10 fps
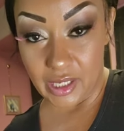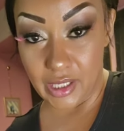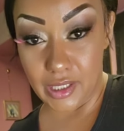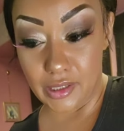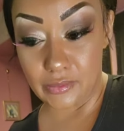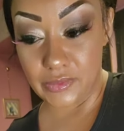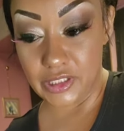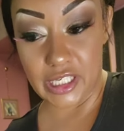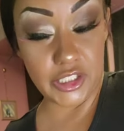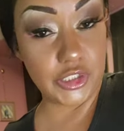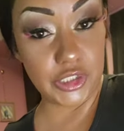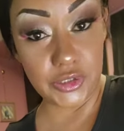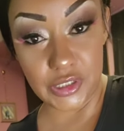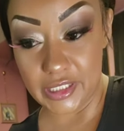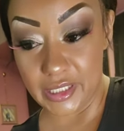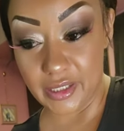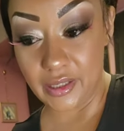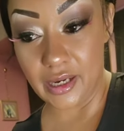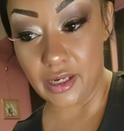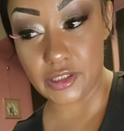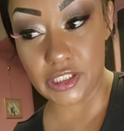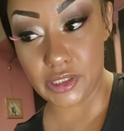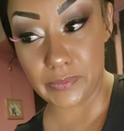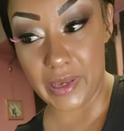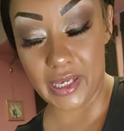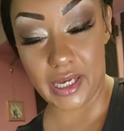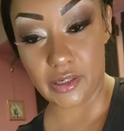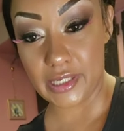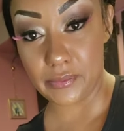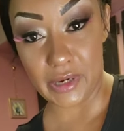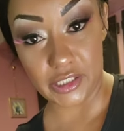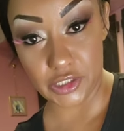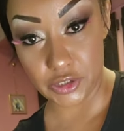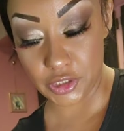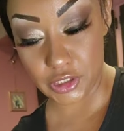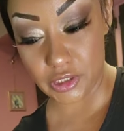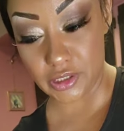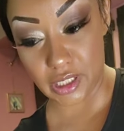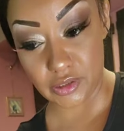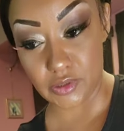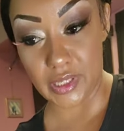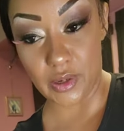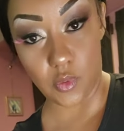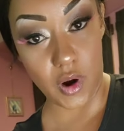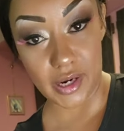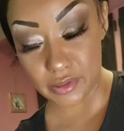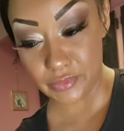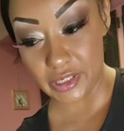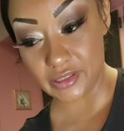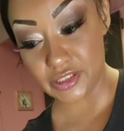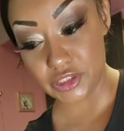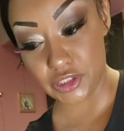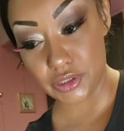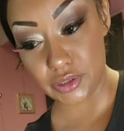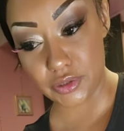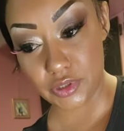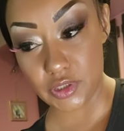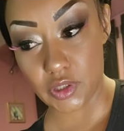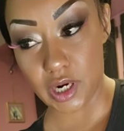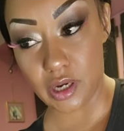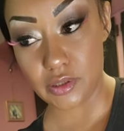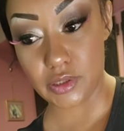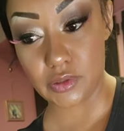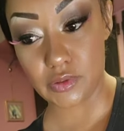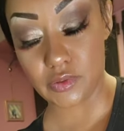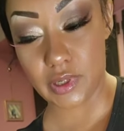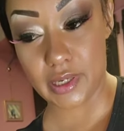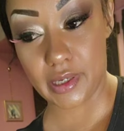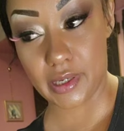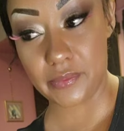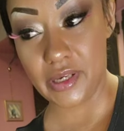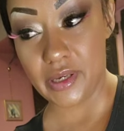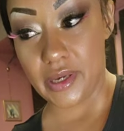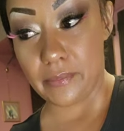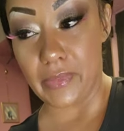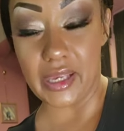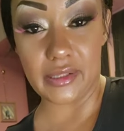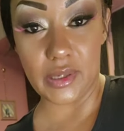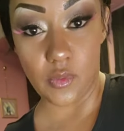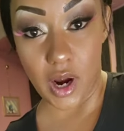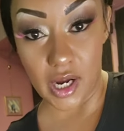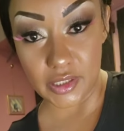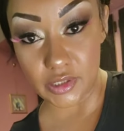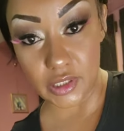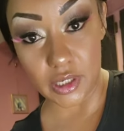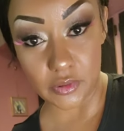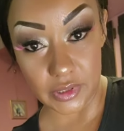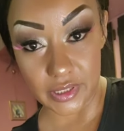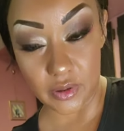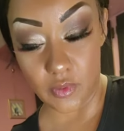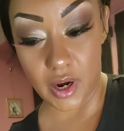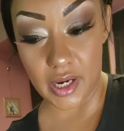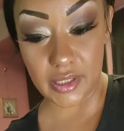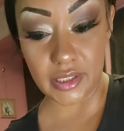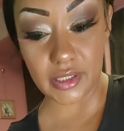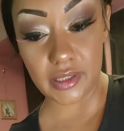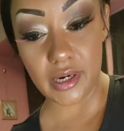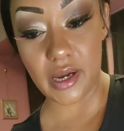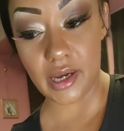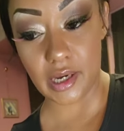Just juicing. I'll get my juicer and I'll do like watermelon juice, or I'll do mainly water, coconut water.